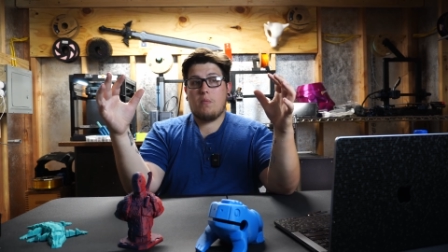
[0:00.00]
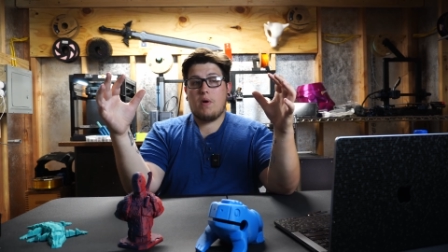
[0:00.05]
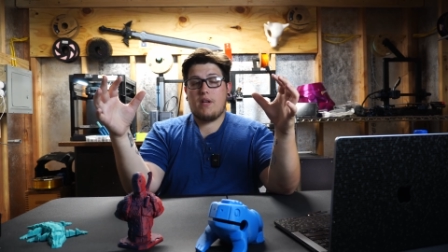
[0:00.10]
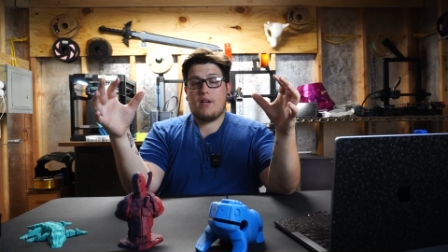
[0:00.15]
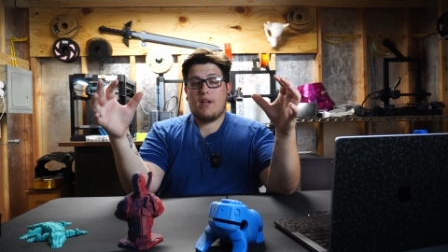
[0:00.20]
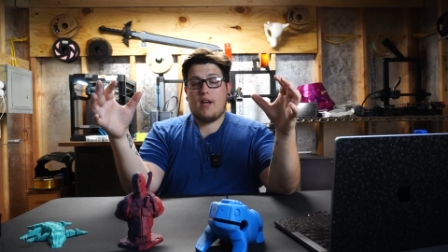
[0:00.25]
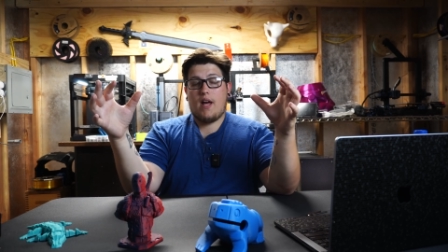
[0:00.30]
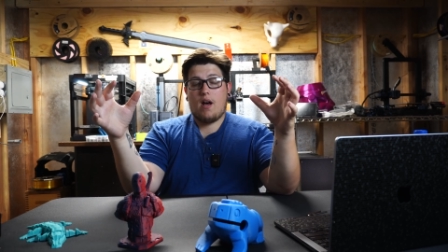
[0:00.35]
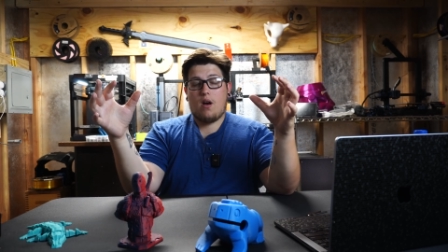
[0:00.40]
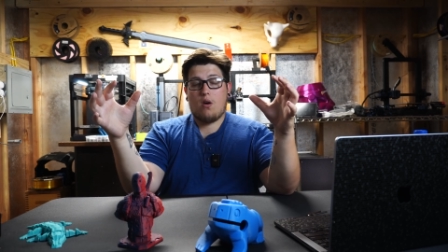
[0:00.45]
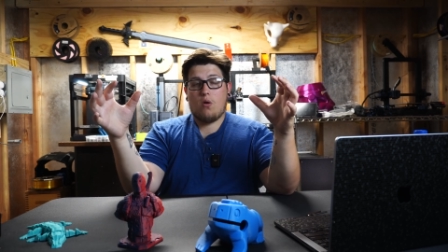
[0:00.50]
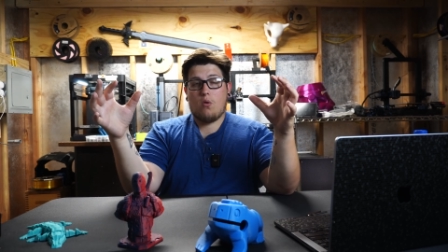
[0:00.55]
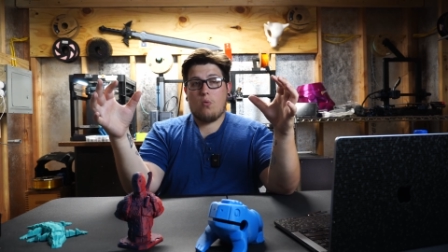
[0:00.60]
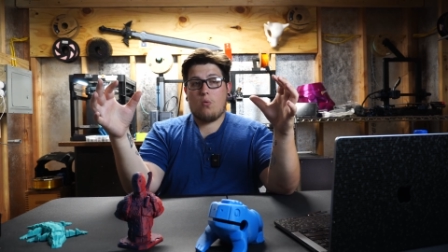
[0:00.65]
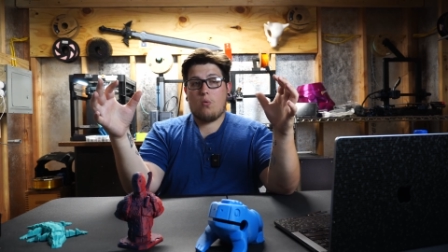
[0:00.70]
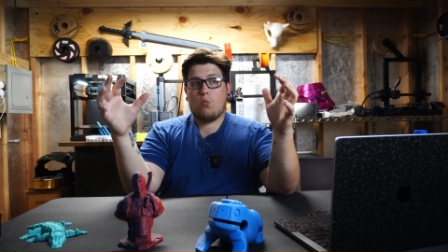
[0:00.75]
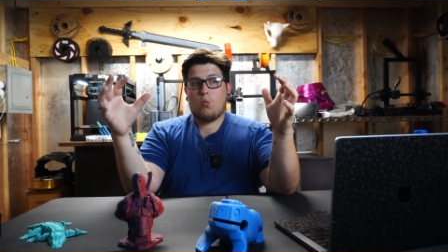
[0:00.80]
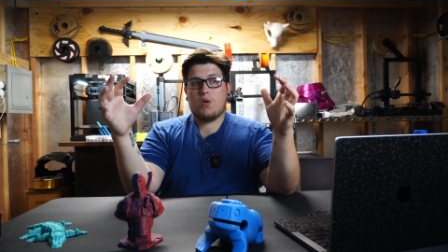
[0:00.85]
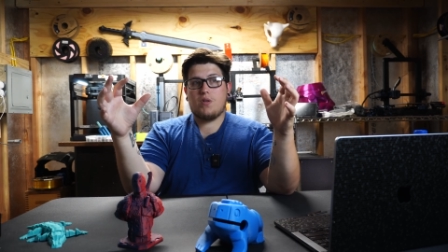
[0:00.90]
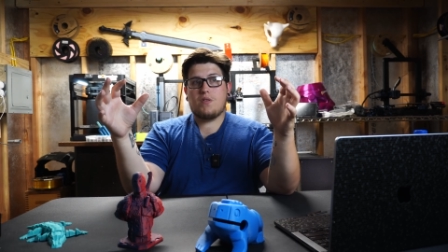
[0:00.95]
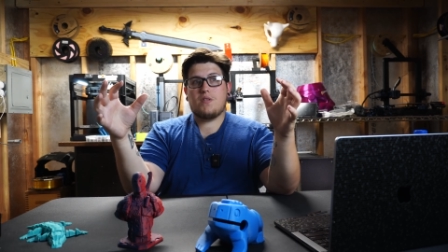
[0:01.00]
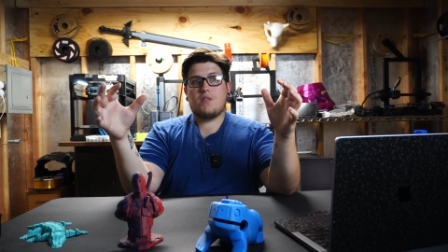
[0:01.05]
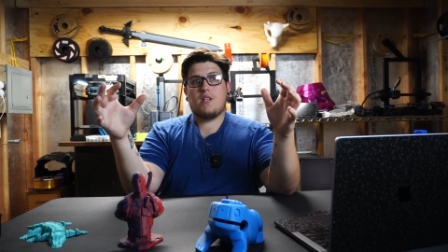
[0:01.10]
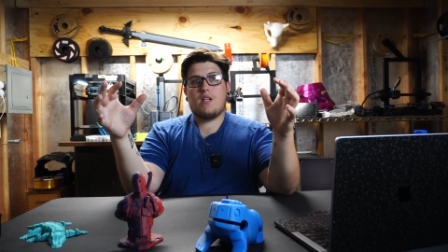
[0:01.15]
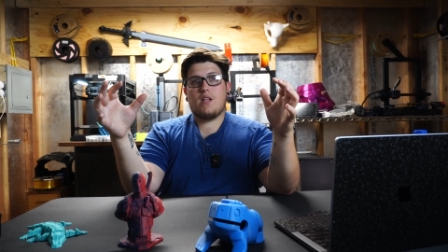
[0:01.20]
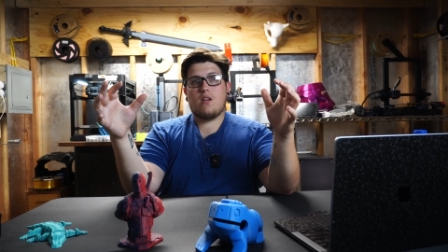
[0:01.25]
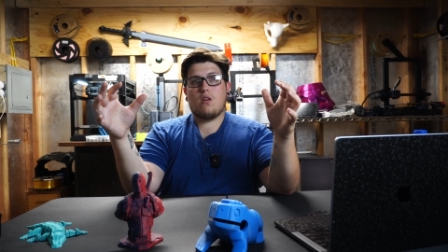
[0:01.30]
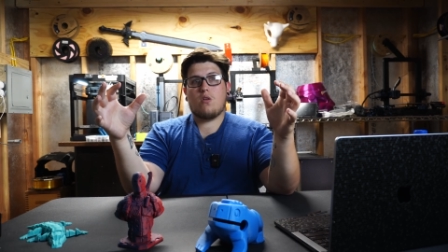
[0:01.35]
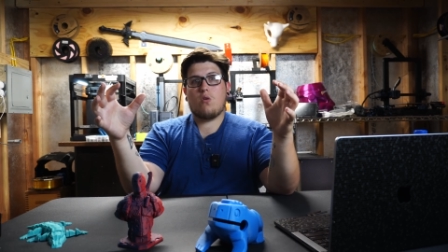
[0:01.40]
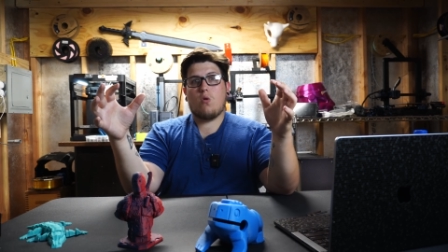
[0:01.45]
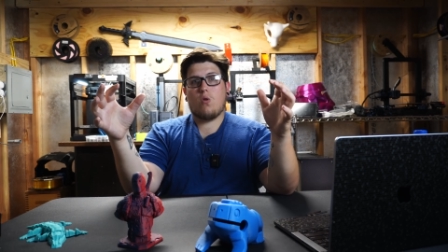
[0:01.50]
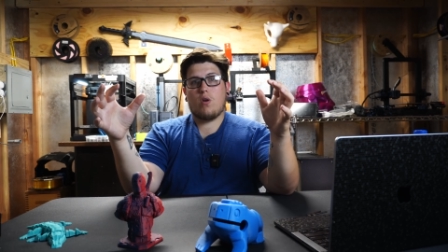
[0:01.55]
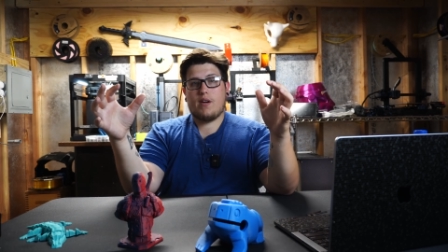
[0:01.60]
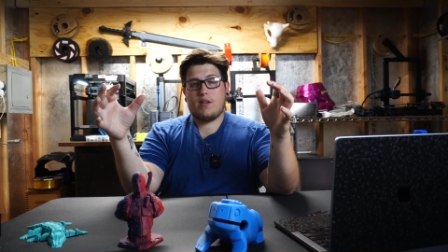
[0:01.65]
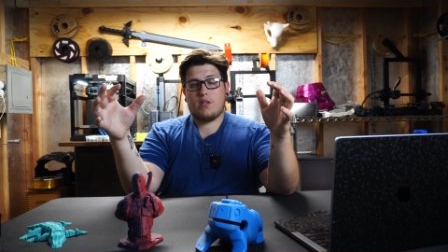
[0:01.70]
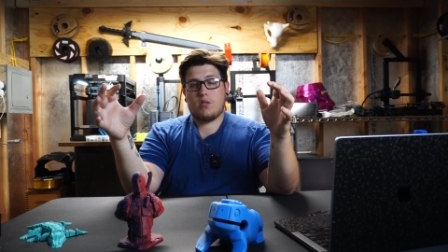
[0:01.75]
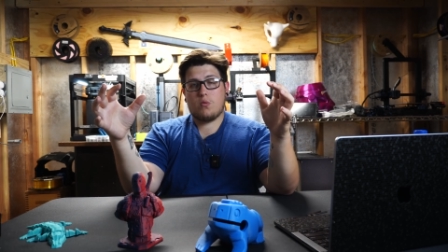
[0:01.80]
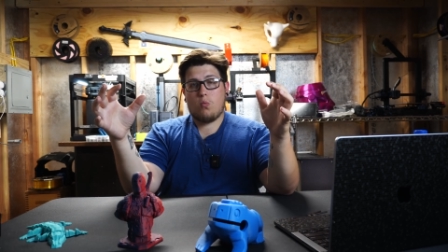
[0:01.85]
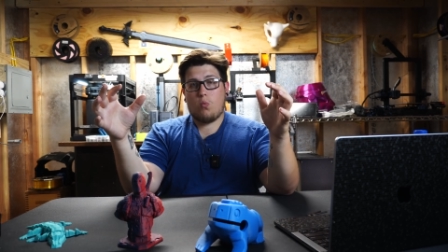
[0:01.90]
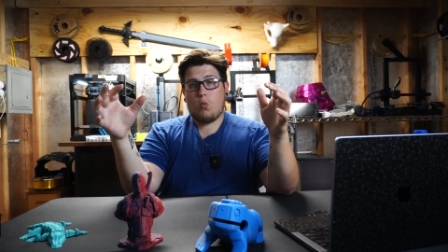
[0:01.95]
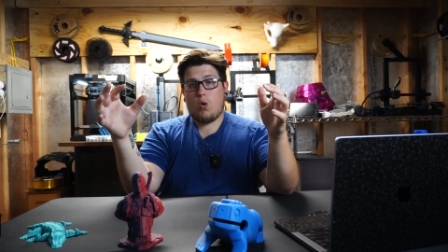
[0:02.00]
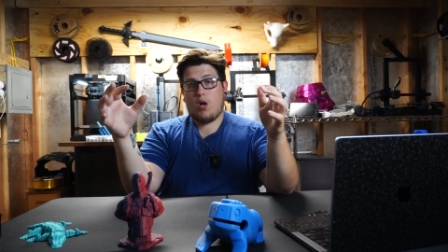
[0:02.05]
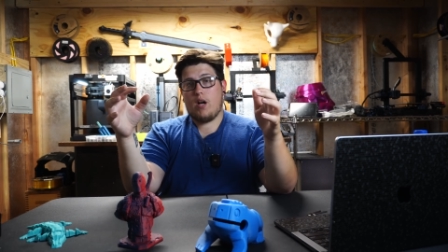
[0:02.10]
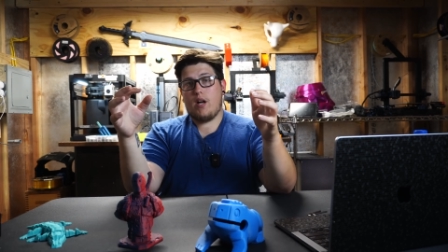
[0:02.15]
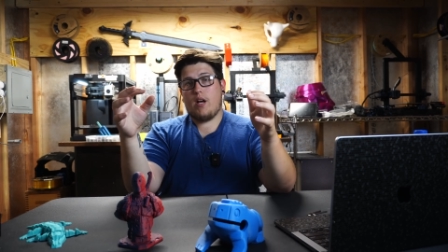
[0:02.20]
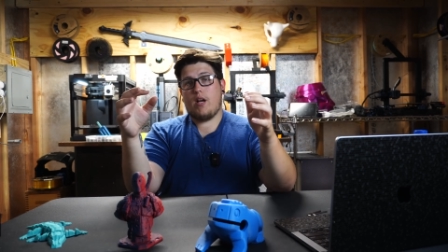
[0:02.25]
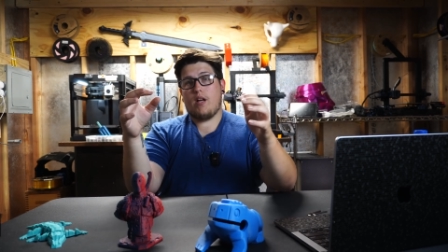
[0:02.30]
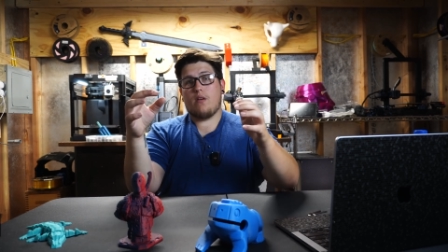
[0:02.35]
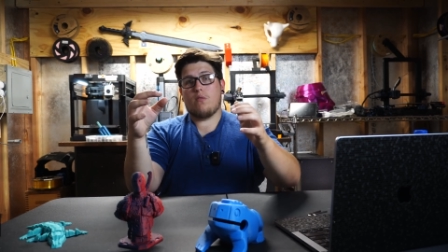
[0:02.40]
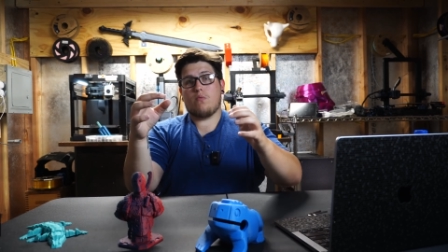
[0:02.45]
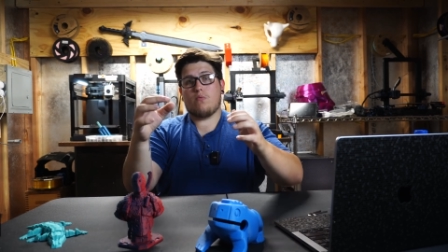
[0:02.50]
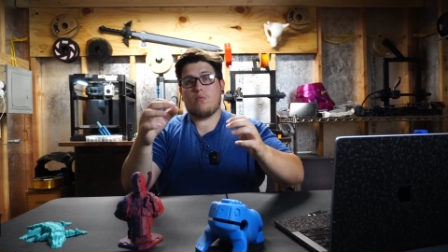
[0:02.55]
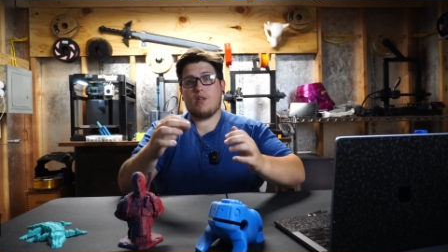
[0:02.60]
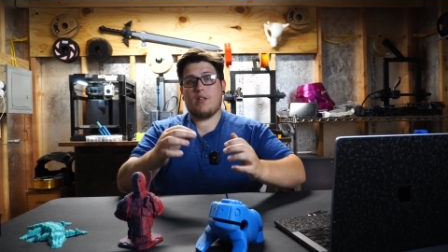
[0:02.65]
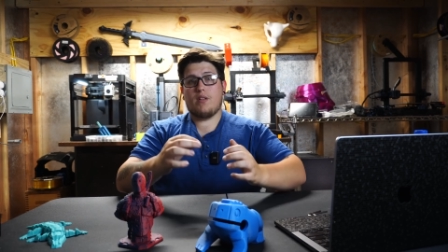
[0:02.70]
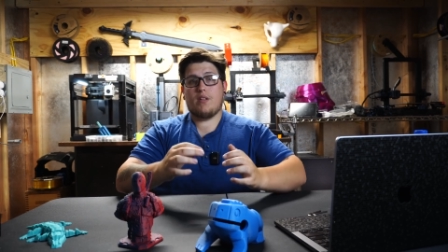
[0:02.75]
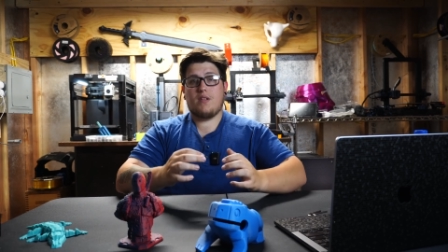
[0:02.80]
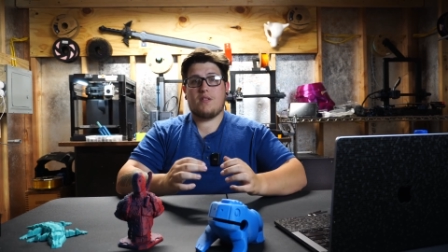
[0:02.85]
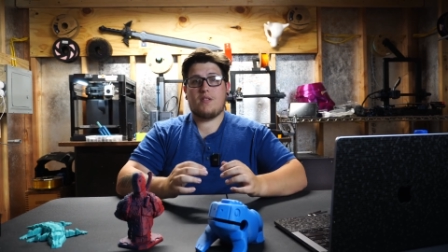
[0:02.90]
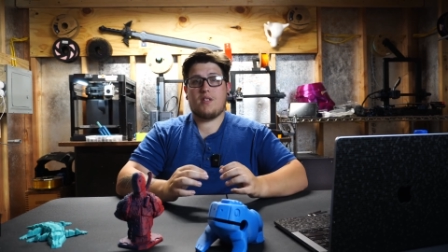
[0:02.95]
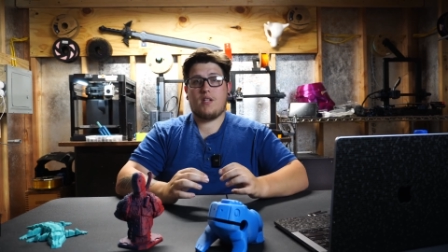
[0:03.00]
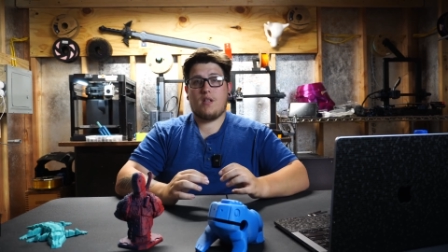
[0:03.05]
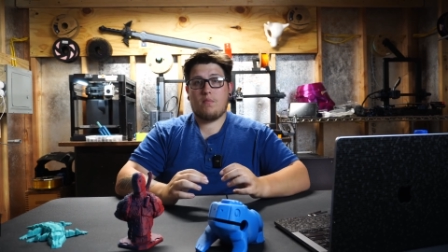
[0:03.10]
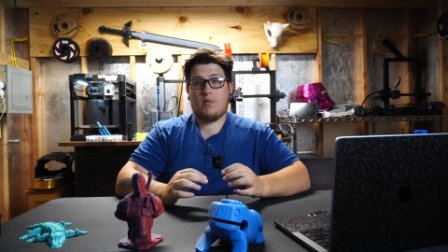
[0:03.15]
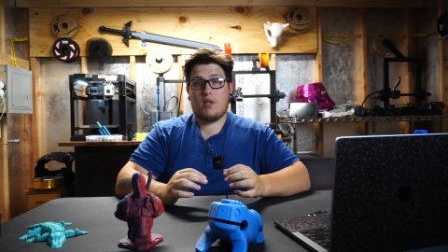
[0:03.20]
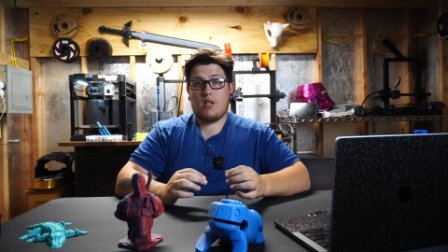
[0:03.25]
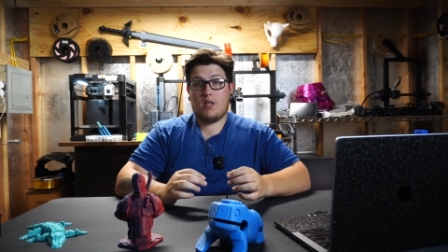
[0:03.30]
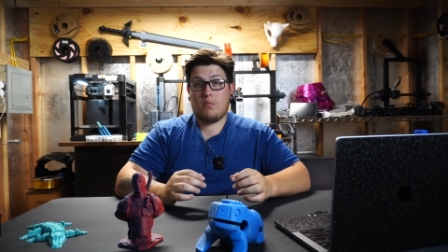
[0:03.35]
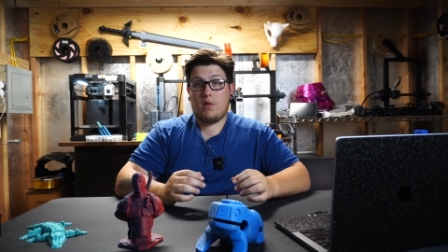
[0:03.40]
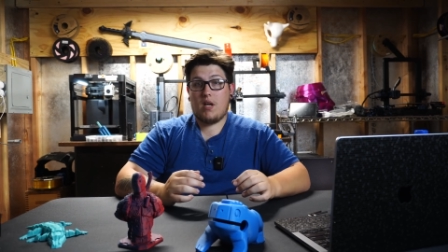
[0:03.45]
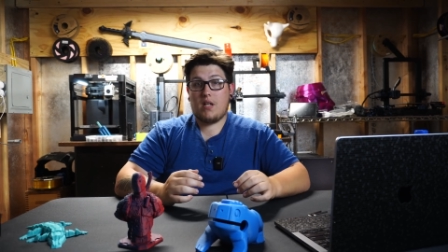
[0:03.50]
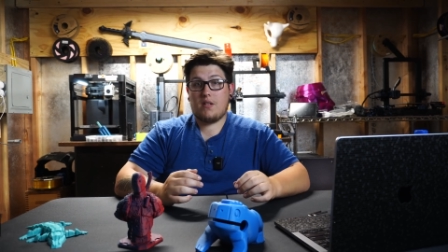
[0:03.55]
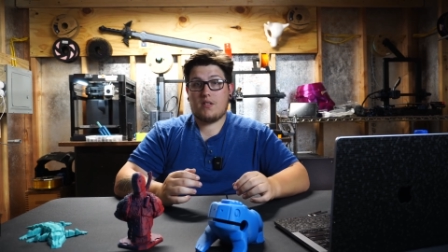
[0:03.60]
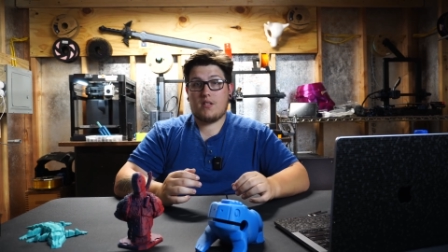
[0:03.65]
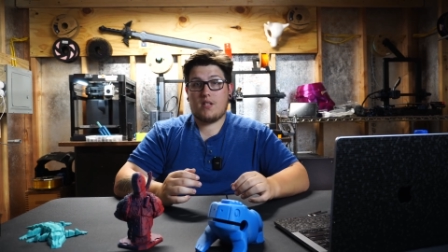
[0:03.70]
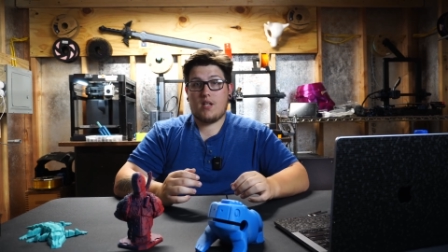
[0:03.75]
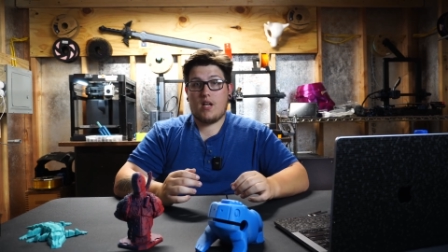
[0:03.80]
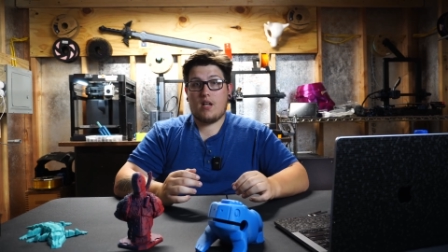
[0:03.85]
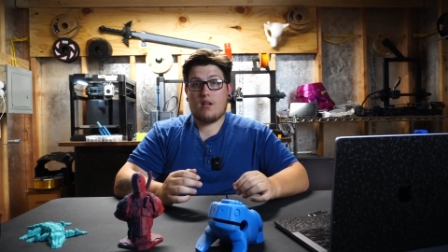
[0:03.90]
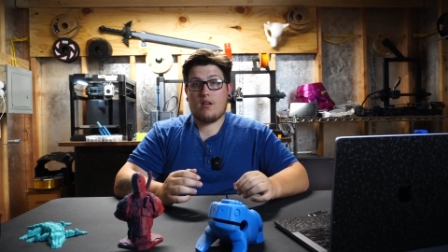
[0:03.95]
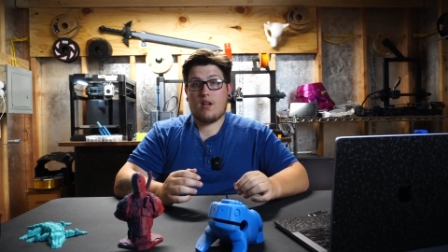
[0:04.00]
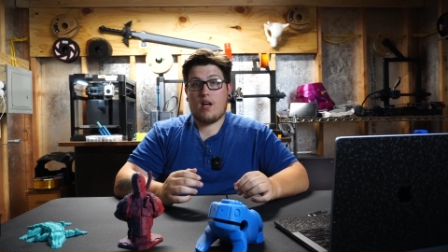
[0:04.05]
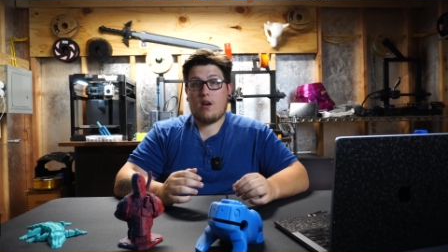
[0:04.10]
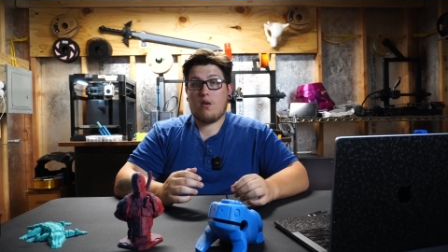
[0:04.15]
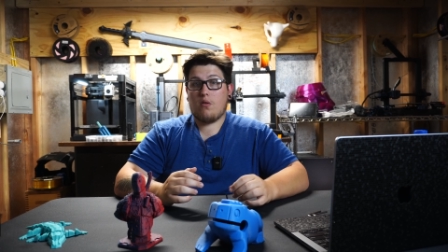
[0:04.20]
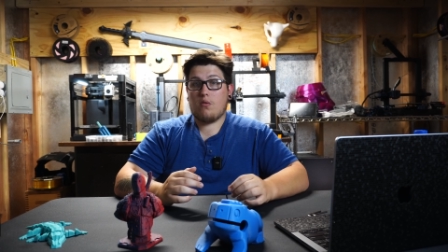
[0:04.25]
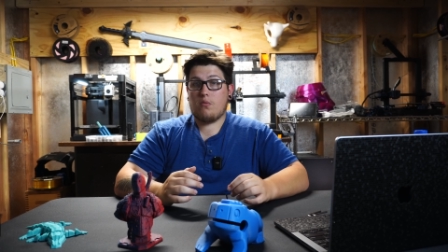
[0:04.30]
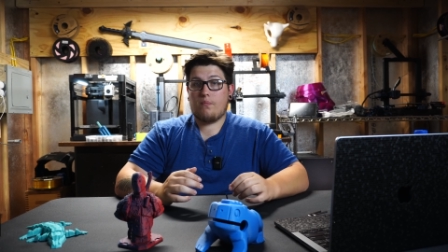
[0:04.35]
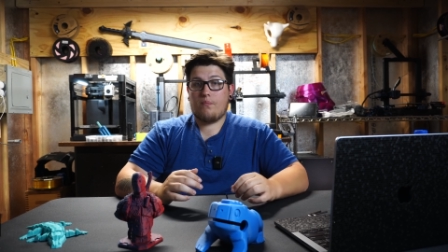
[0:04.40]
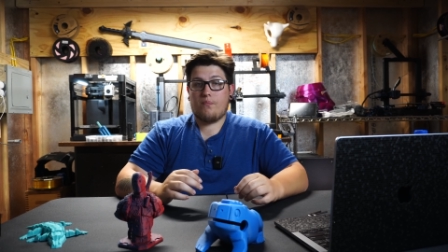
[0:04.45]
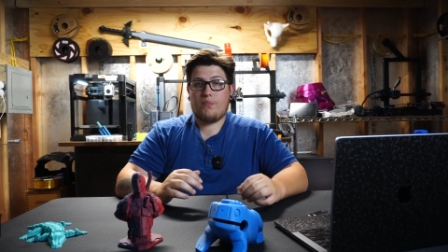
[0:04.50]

But now we're seeing Core XY really seep into the mainstay. Now,